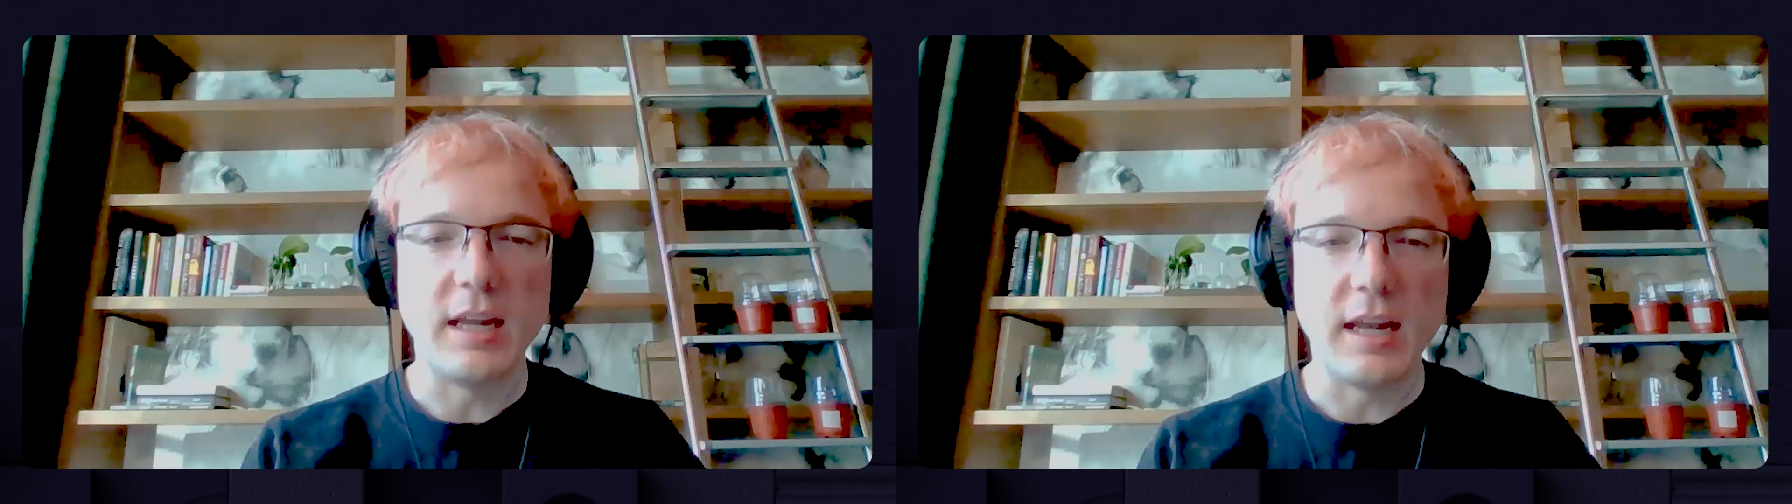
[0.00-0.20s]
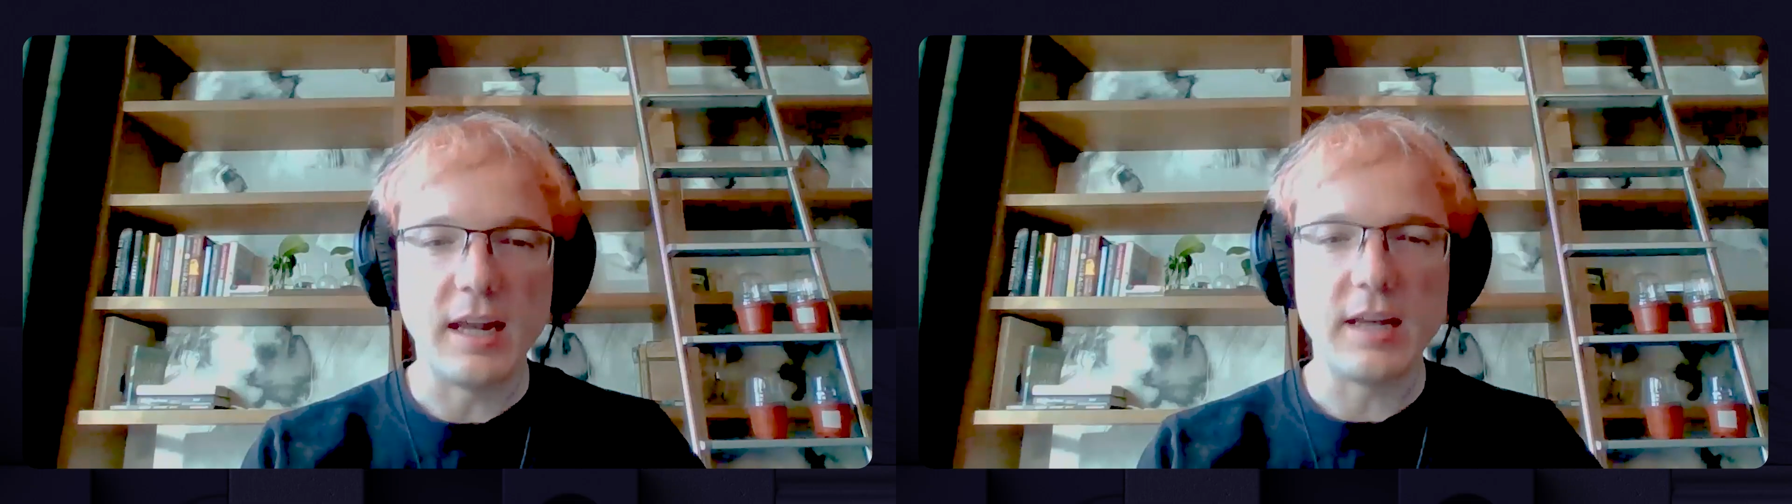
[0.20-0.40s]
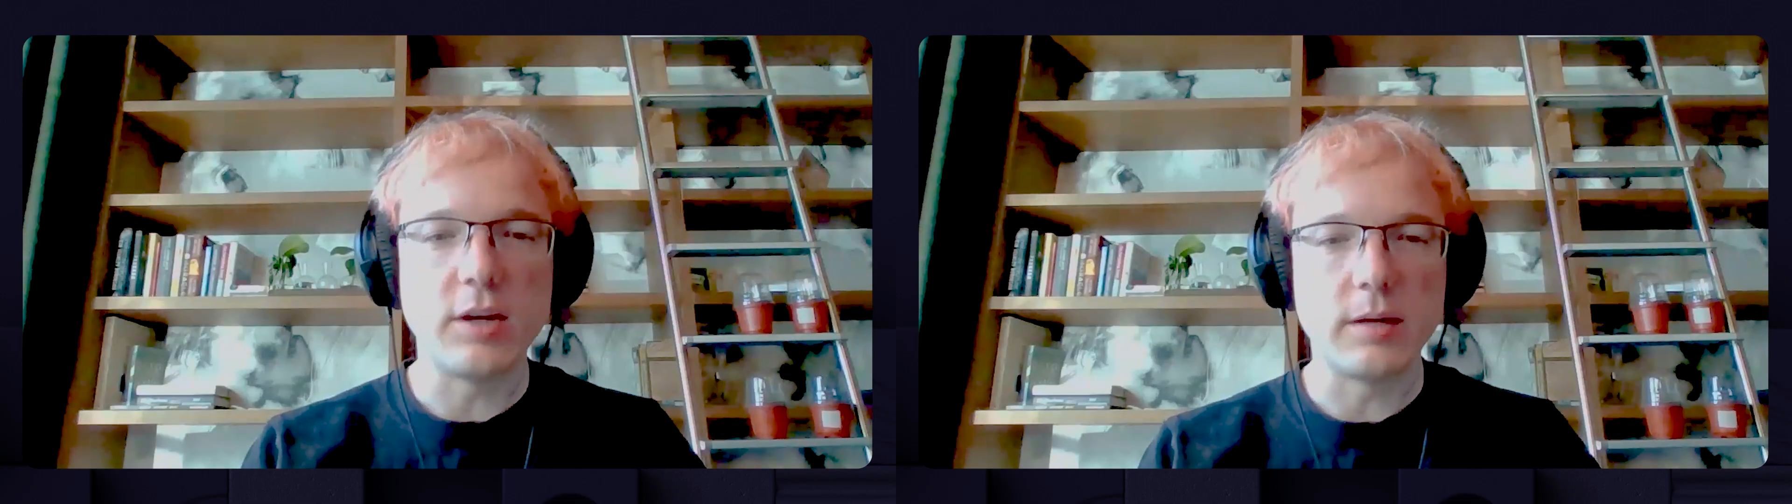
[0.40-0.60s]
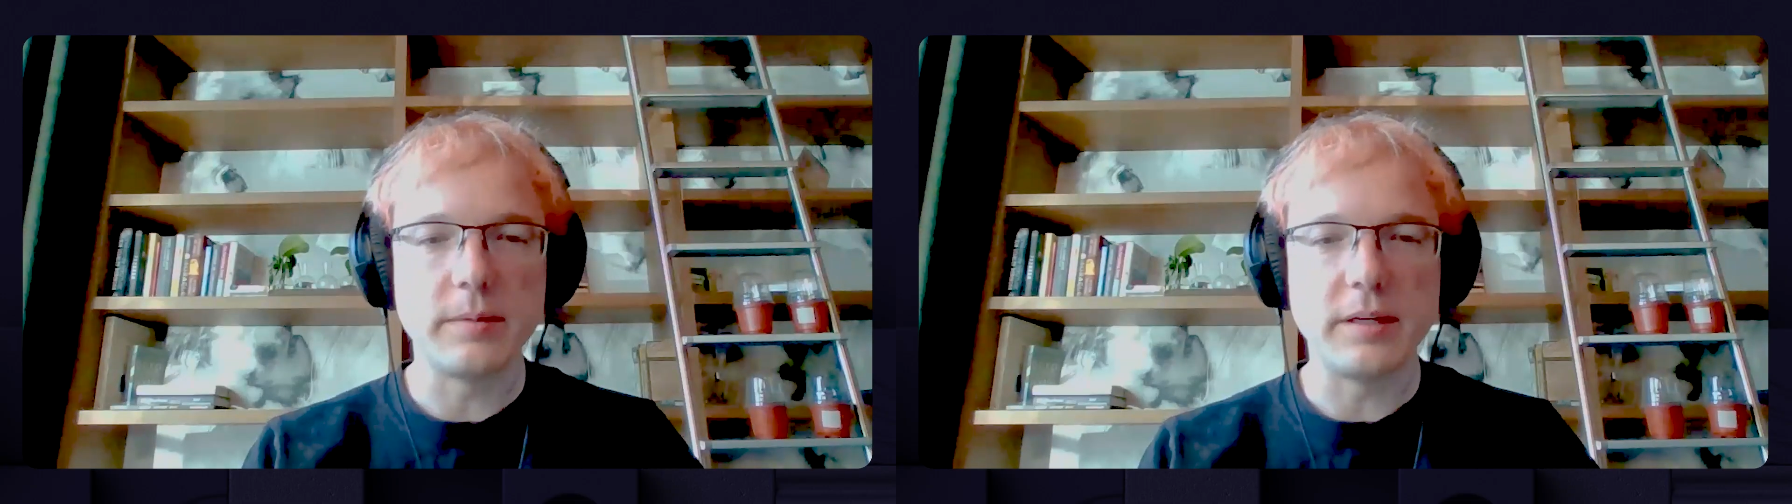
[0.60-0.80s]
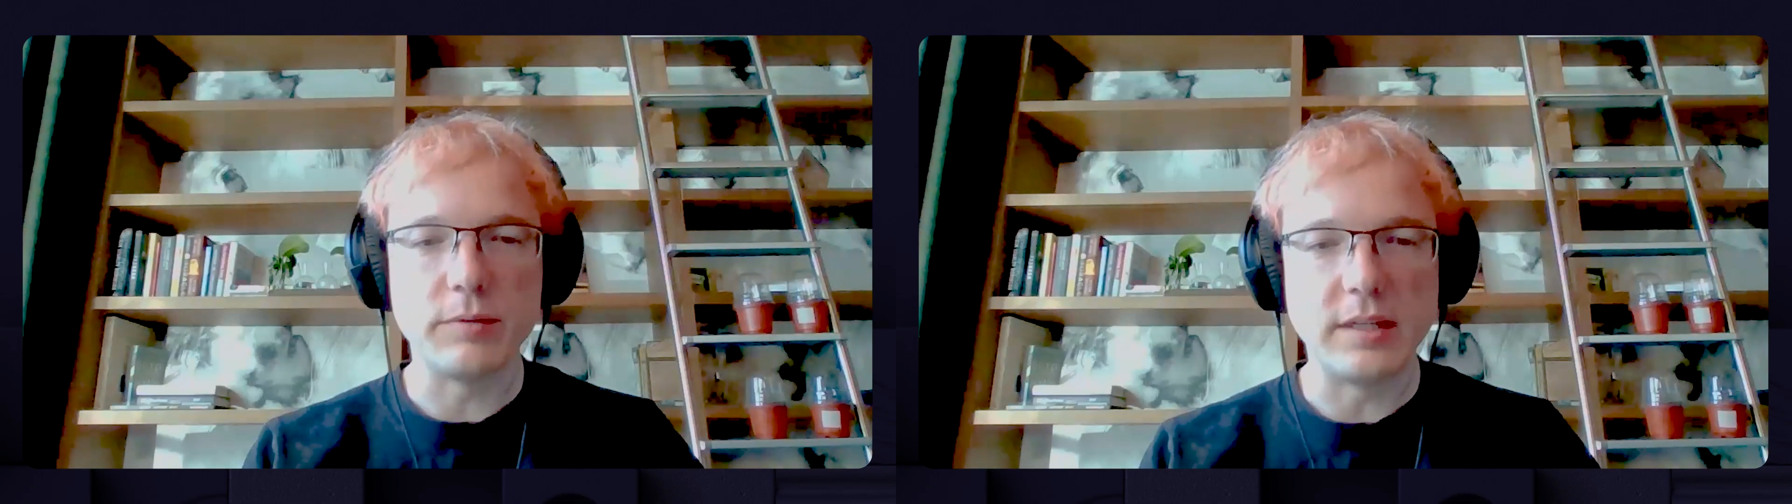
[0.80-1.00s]
and
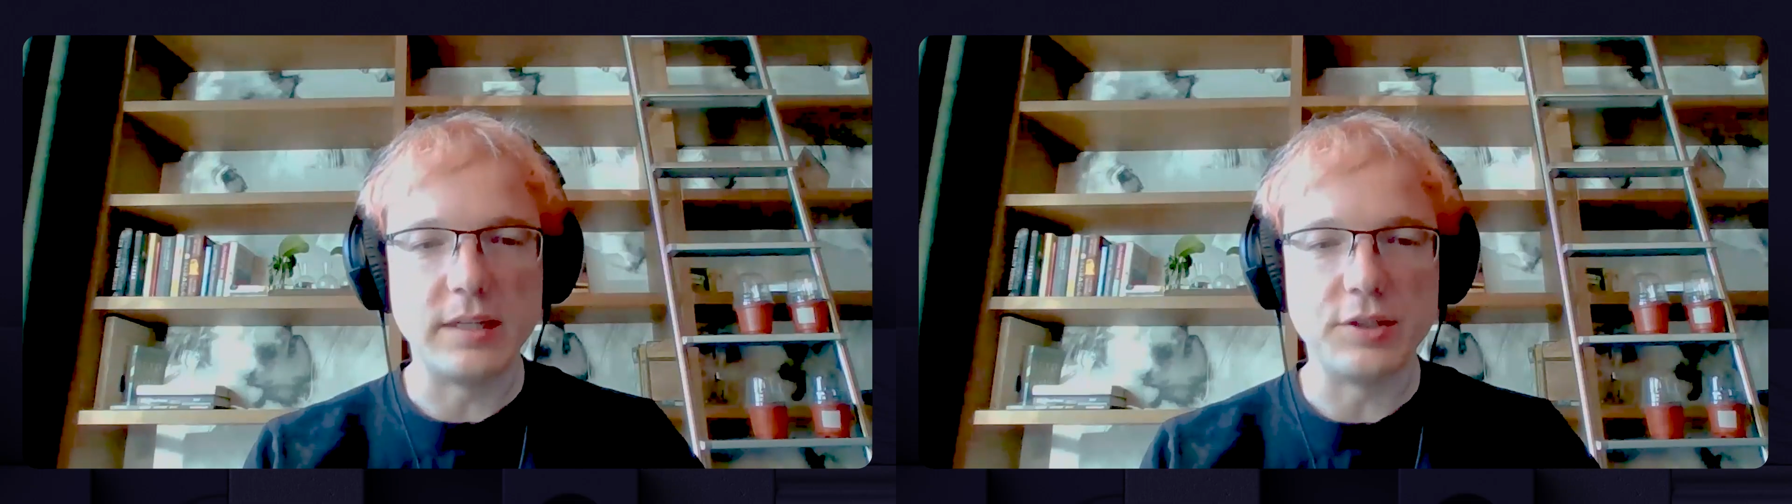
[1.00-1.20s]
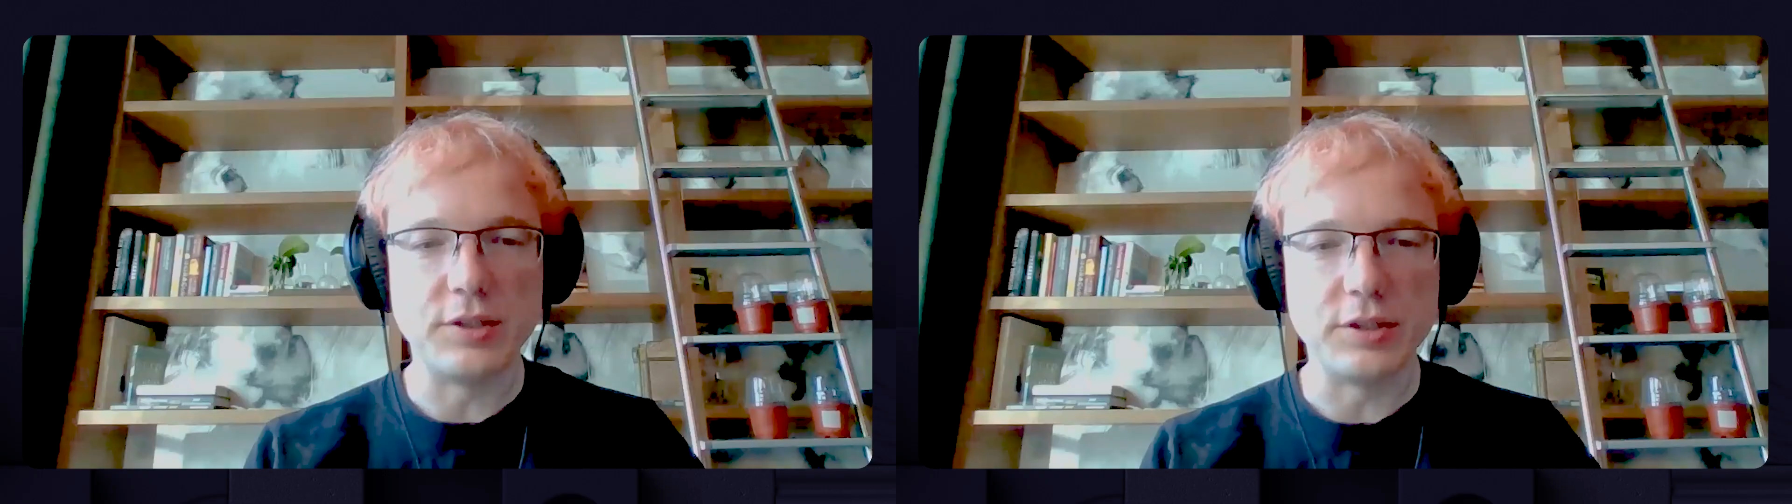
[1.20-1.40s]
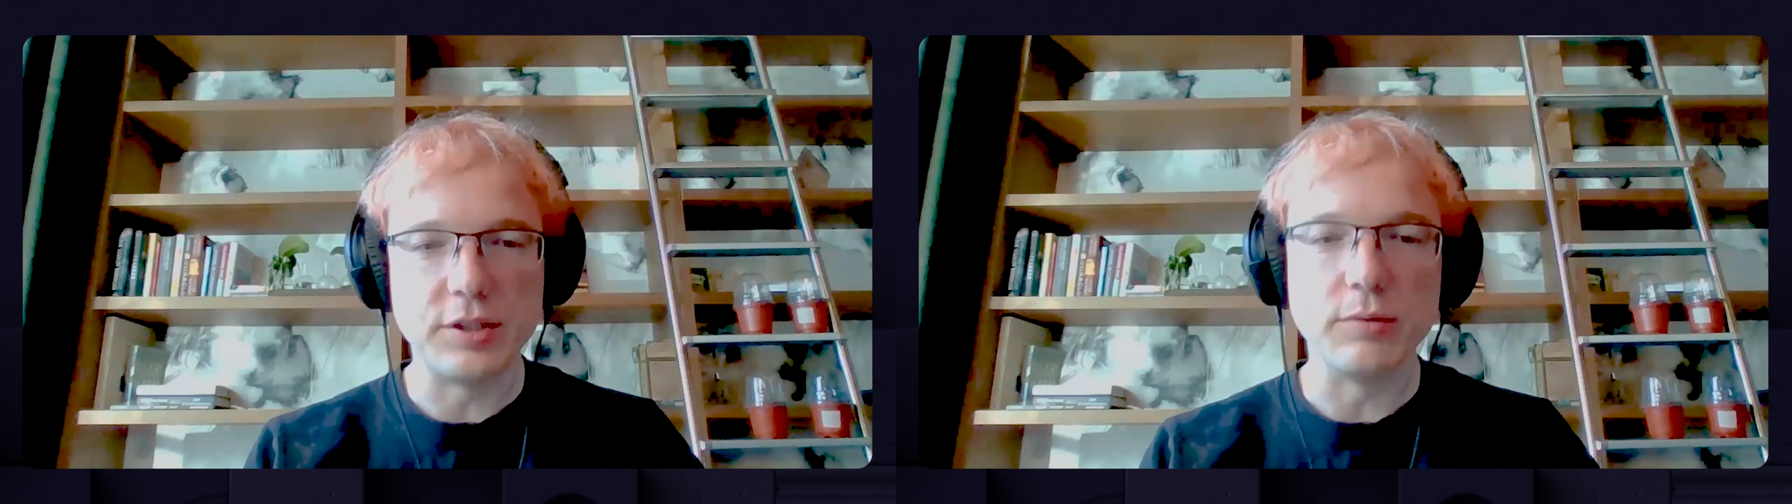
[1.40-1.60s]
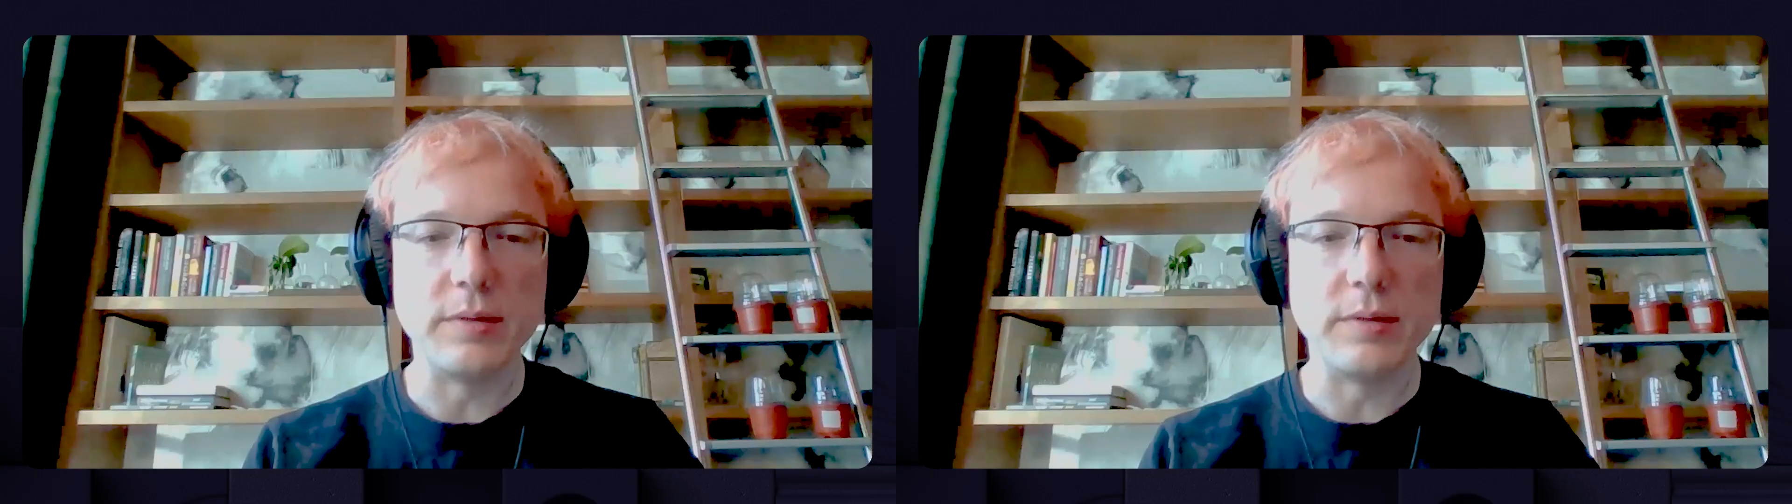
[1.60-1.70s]
harmony with nature too.